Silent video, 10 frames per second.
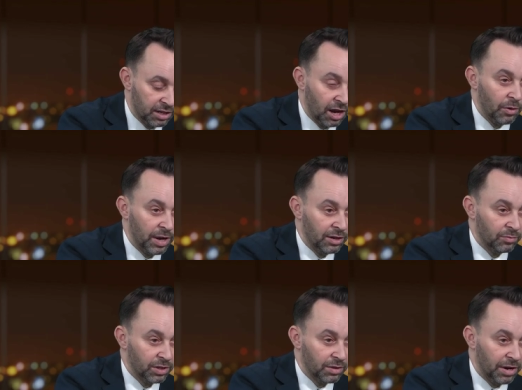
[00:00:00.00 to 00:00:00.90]
to go
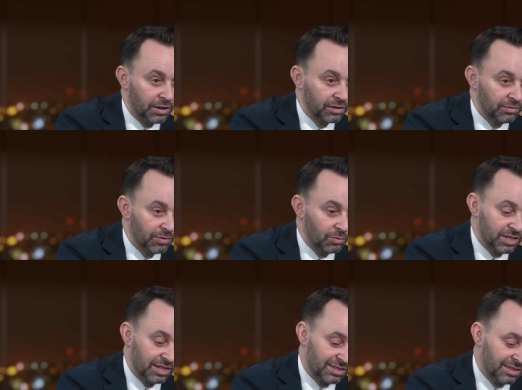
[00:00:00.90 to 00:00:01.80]
in with American
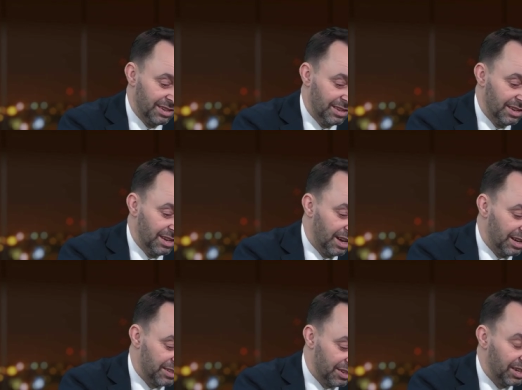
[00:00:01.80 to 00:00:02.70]
forces
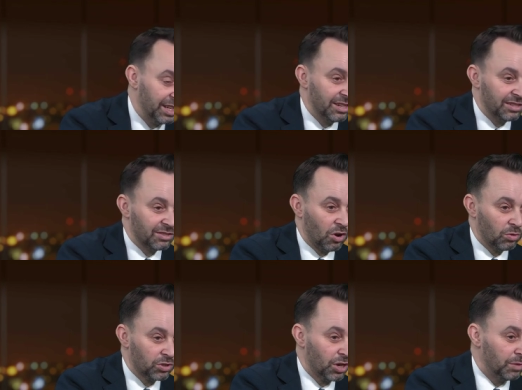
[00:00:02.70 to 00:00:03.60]
as early as
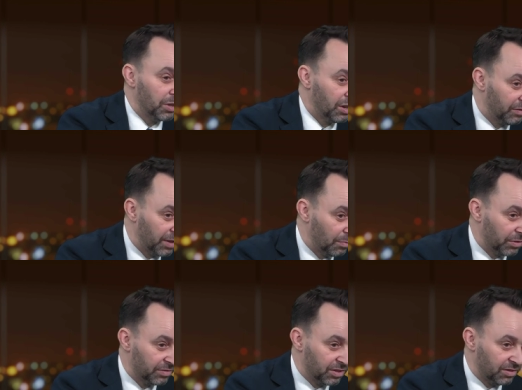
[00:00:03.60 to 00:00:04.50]
October,
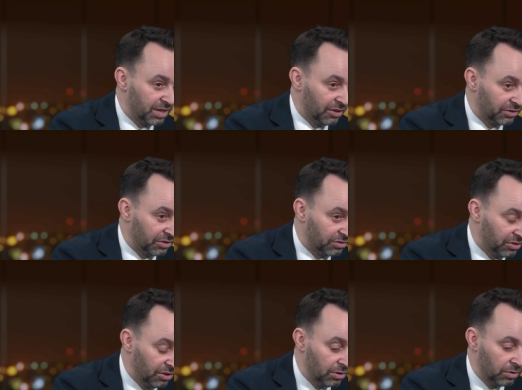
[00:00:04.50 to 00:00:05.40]
November of
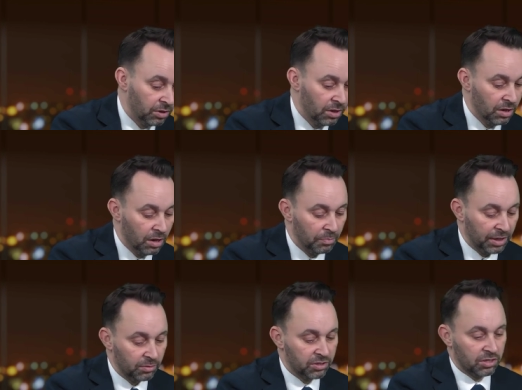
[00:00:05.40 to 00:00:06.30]
2002
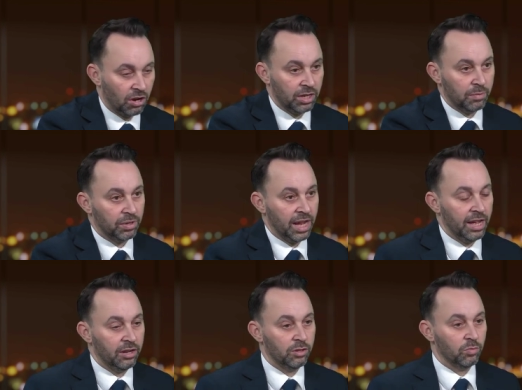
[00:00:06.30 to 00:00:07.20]
but it was Tony
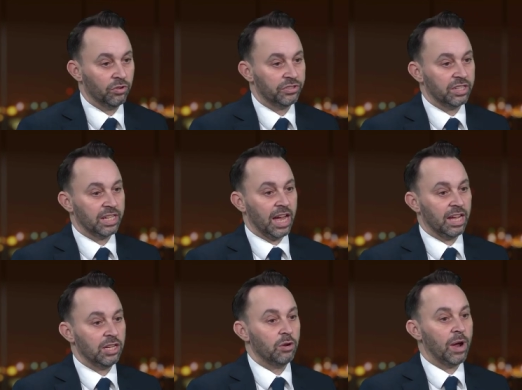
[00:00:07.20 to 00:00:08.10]
Blair who wanted to get
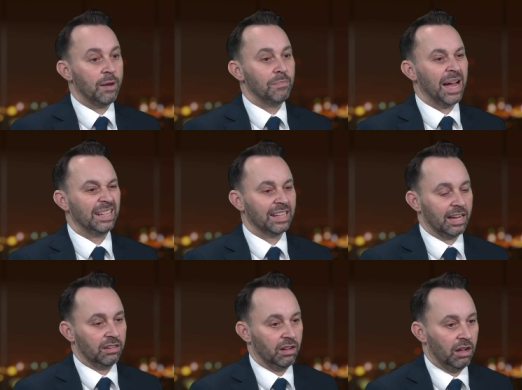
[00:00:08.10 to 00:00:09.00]
a UN
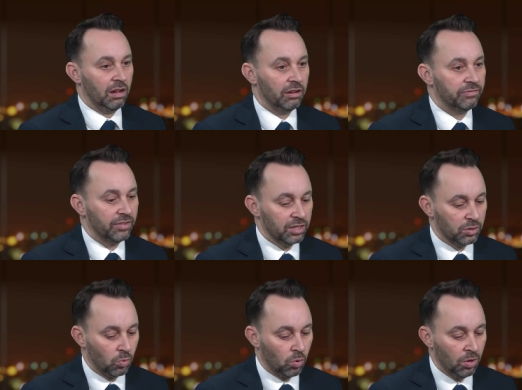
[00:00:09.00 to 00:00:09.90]
mandate uh, for
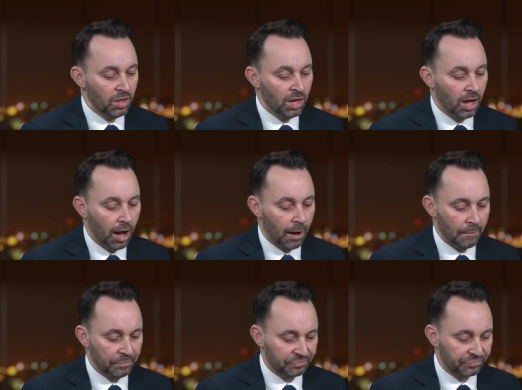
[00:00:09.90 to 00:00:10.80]
this war.
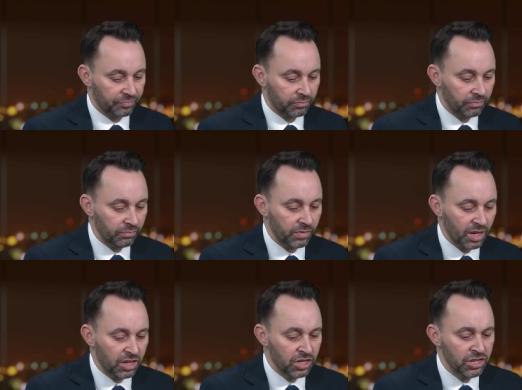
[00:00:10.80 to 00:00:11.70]
Um,
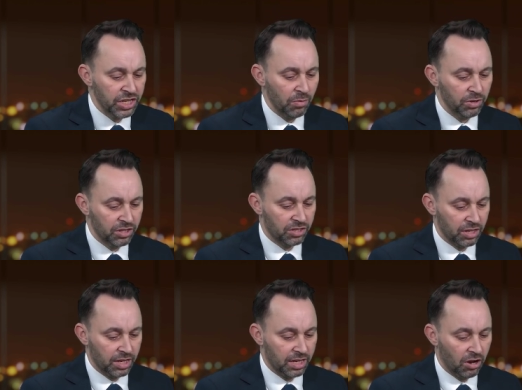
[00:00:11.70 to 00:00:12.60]
can you share with us
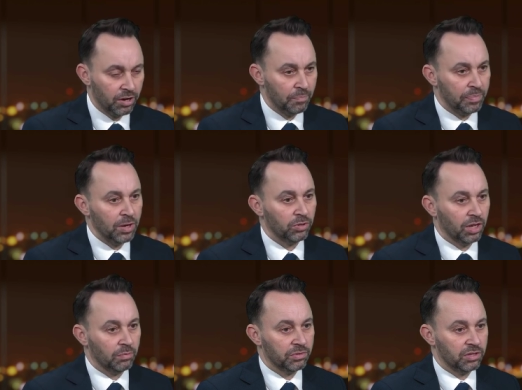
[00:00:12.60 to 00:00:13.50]
the kind of build
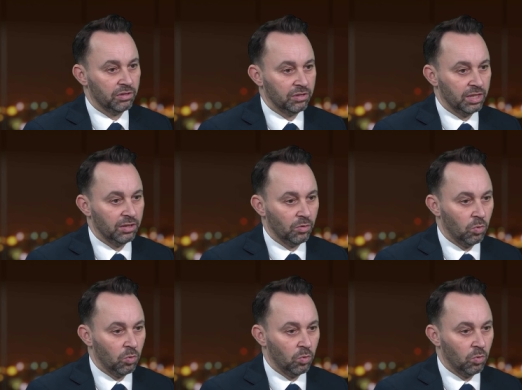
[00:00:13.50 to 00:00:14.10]
up to sure. the